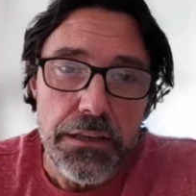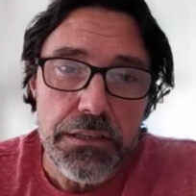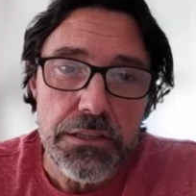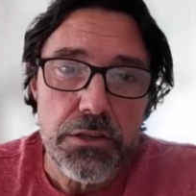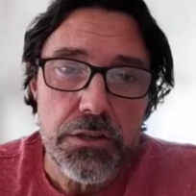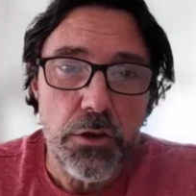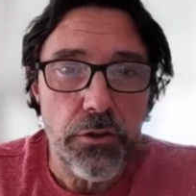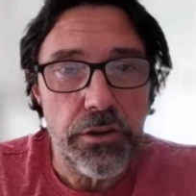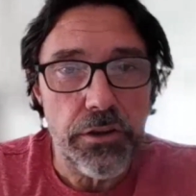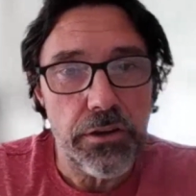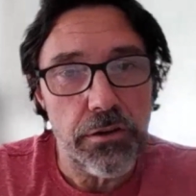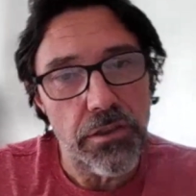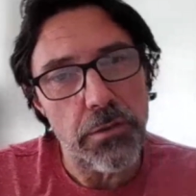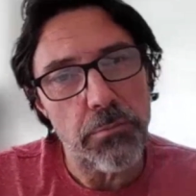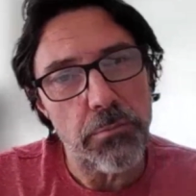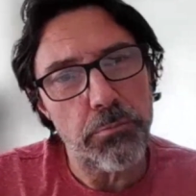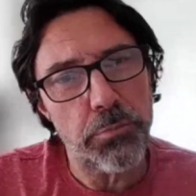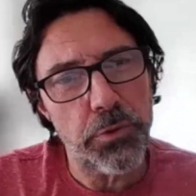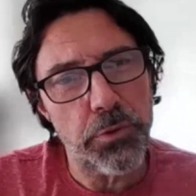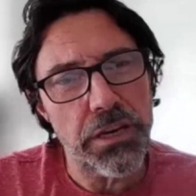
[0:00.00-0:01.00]
So they
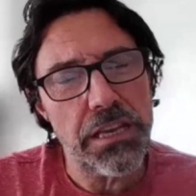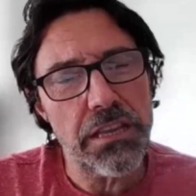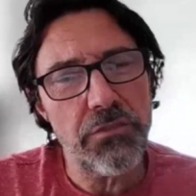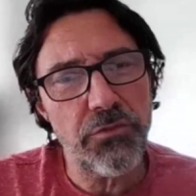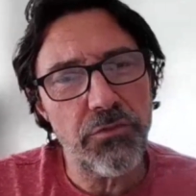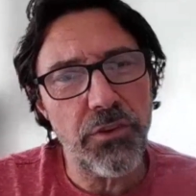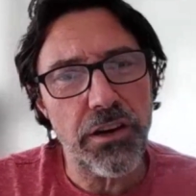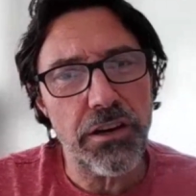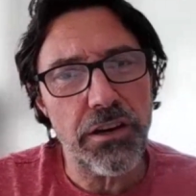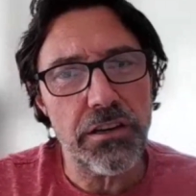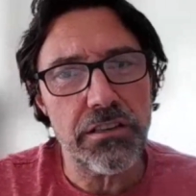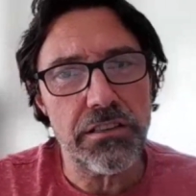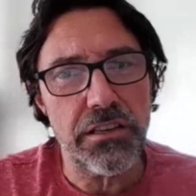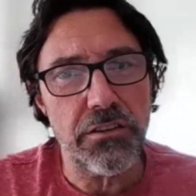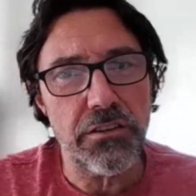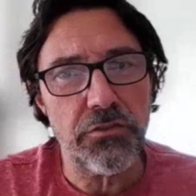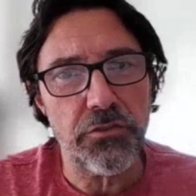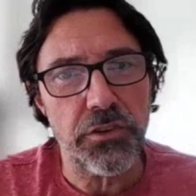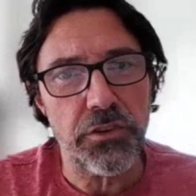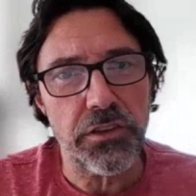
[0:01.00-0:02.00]
breathe very
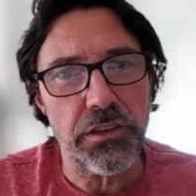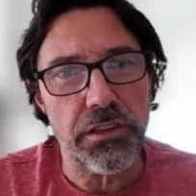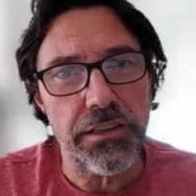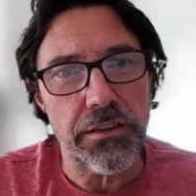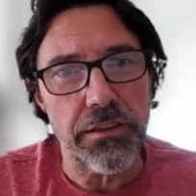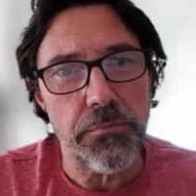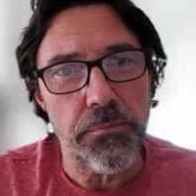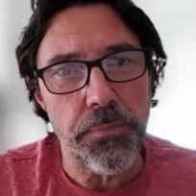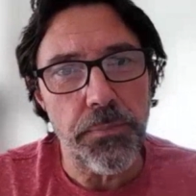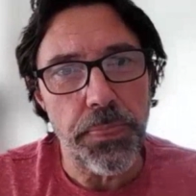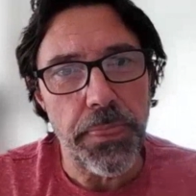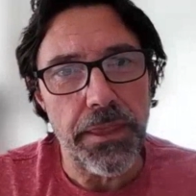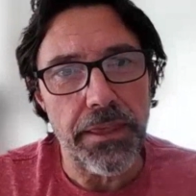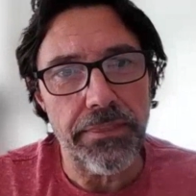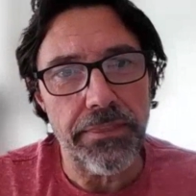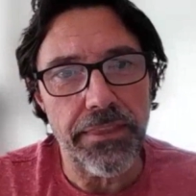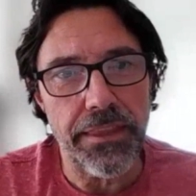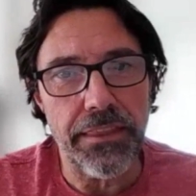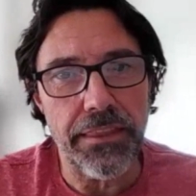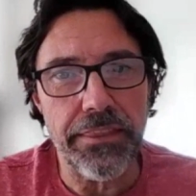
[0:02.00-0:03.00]
differently.
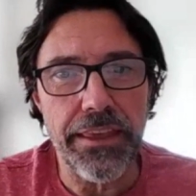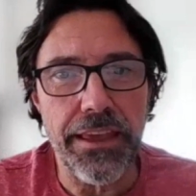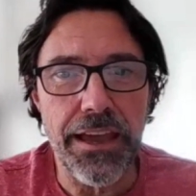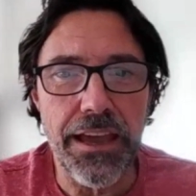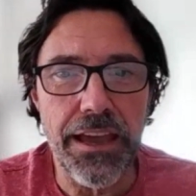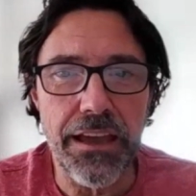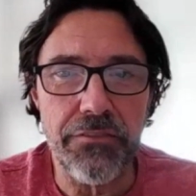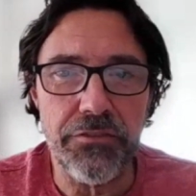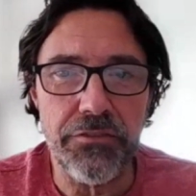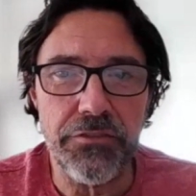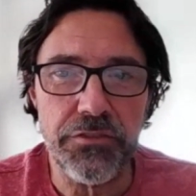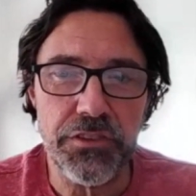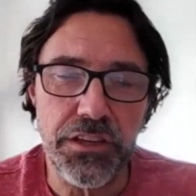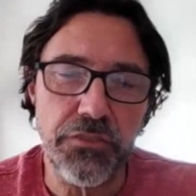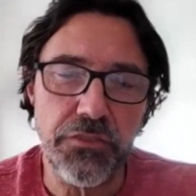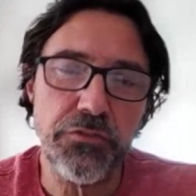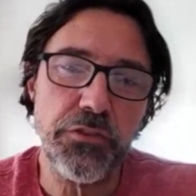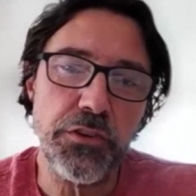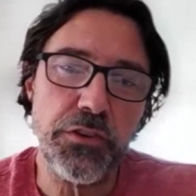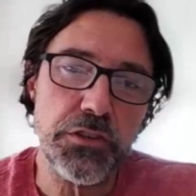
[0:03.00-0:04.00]
And then they have
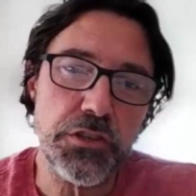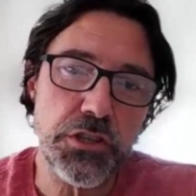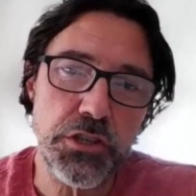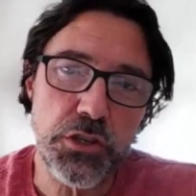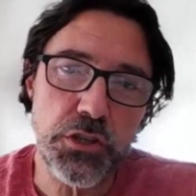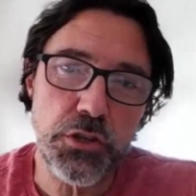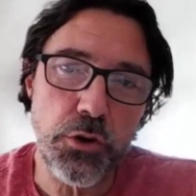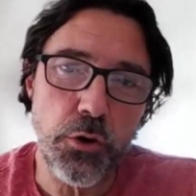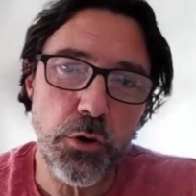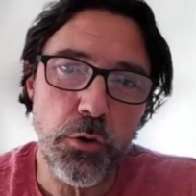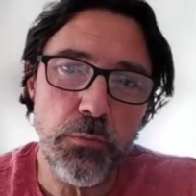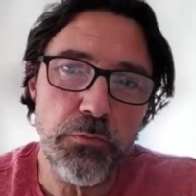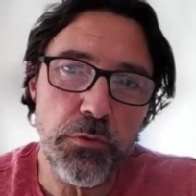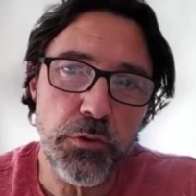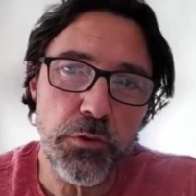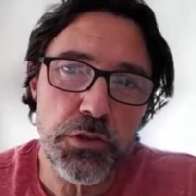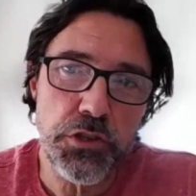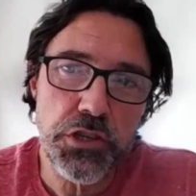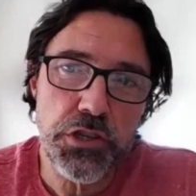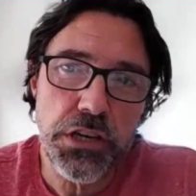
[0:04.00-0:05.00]
different scope
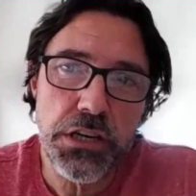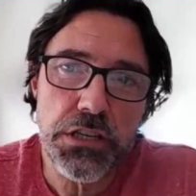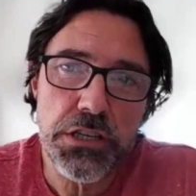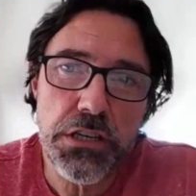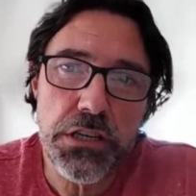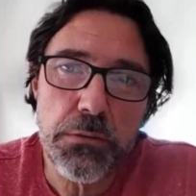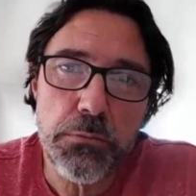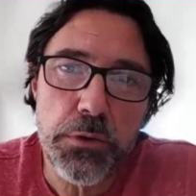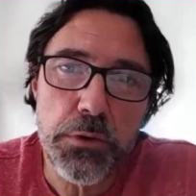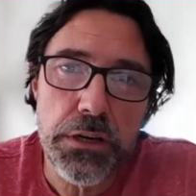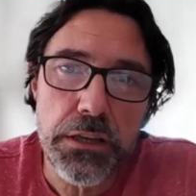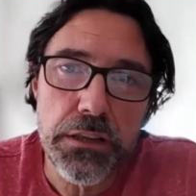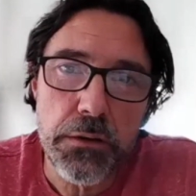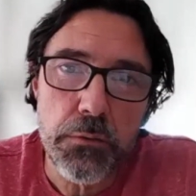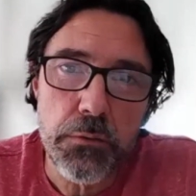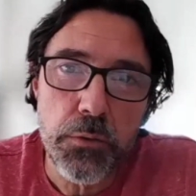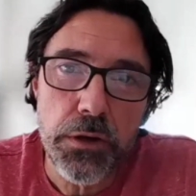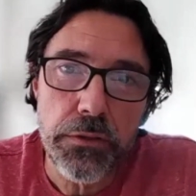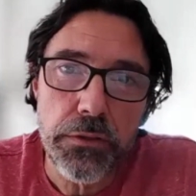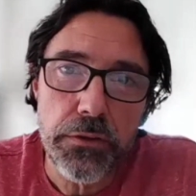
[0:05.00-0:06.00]
for changing
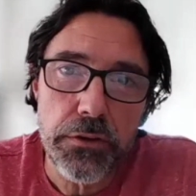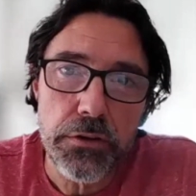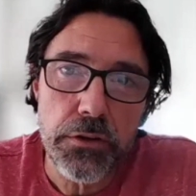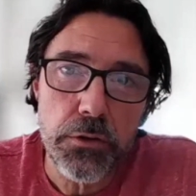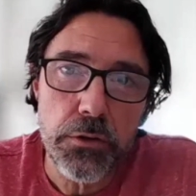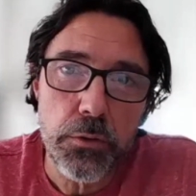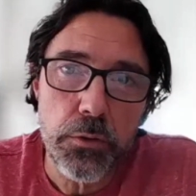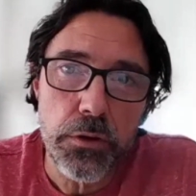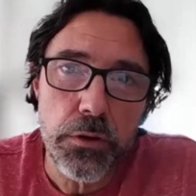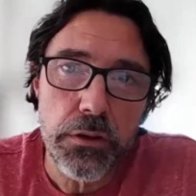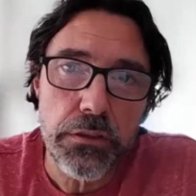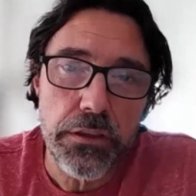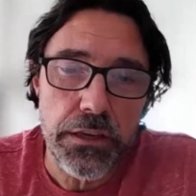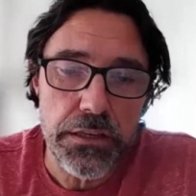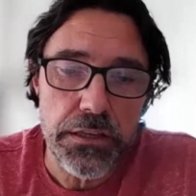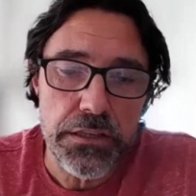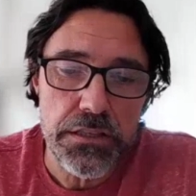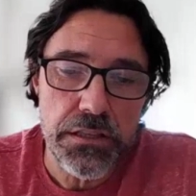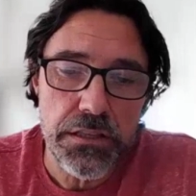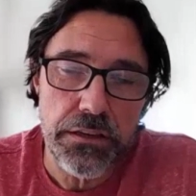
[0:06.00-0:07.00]
breathing when they're doing
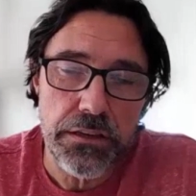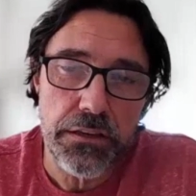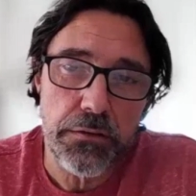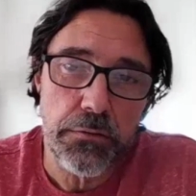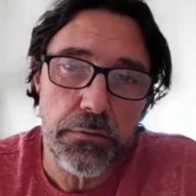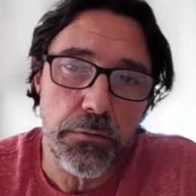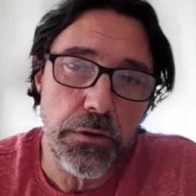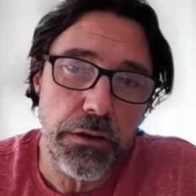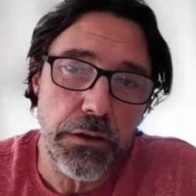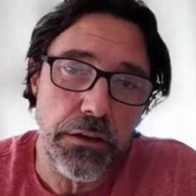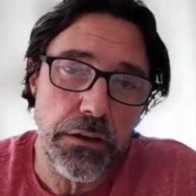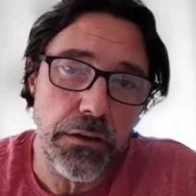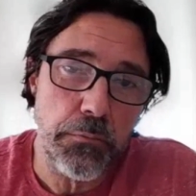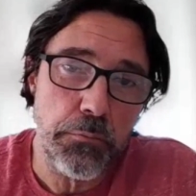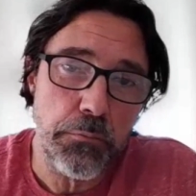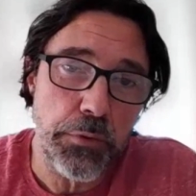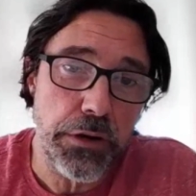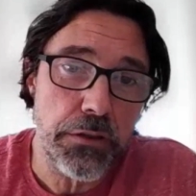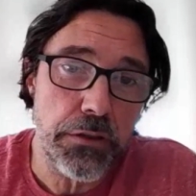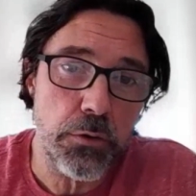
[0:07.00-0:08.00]
things like
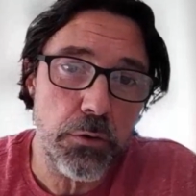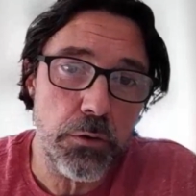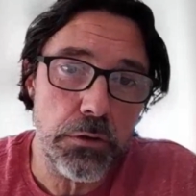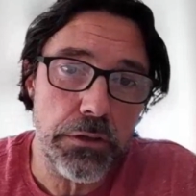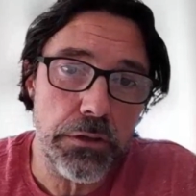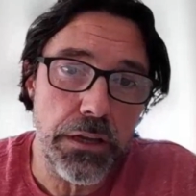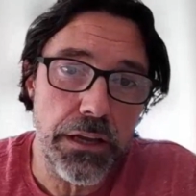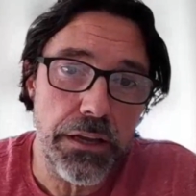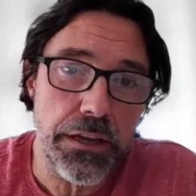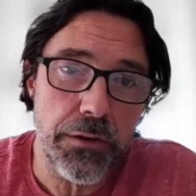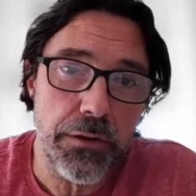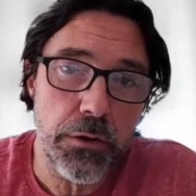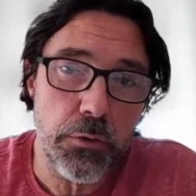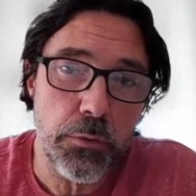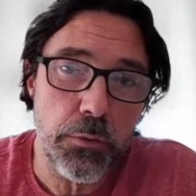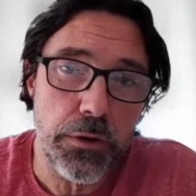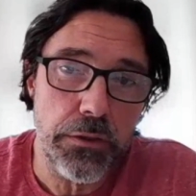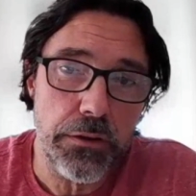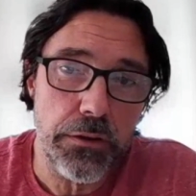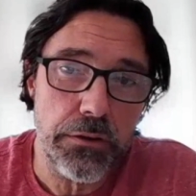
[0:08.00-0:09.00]
breath hold diving or
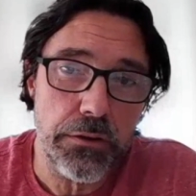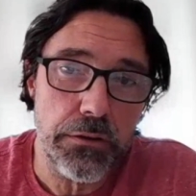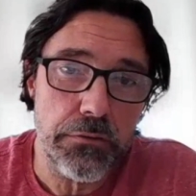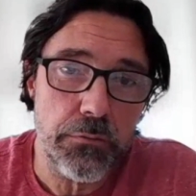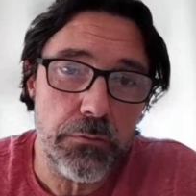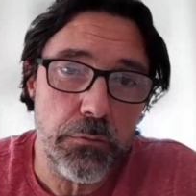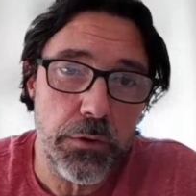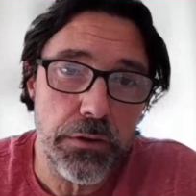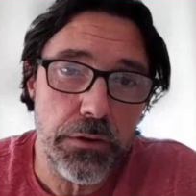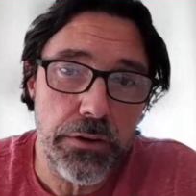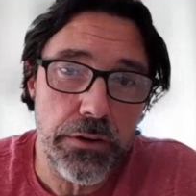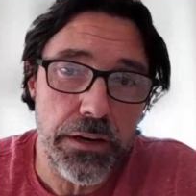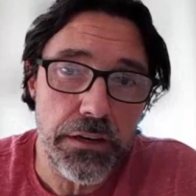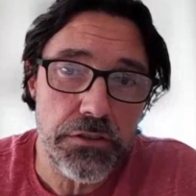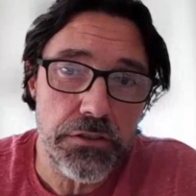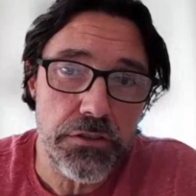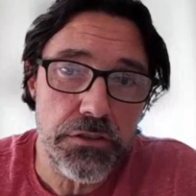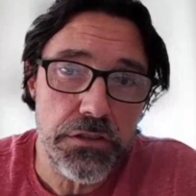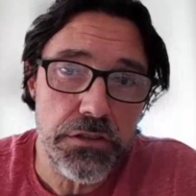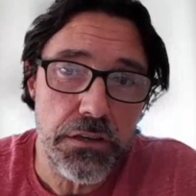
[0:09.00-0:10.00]
when they're
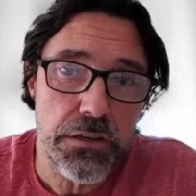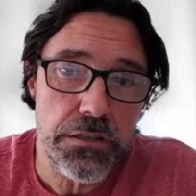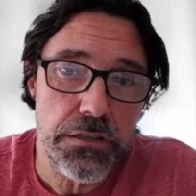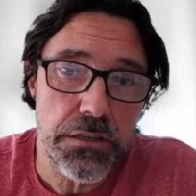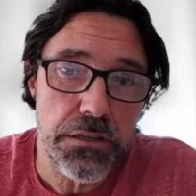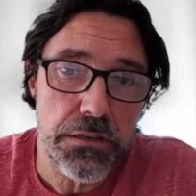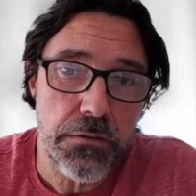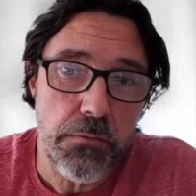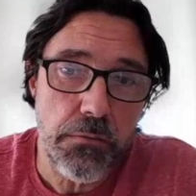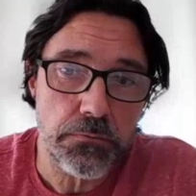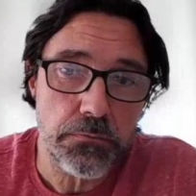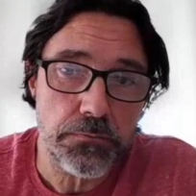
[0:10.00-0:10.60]
exercising.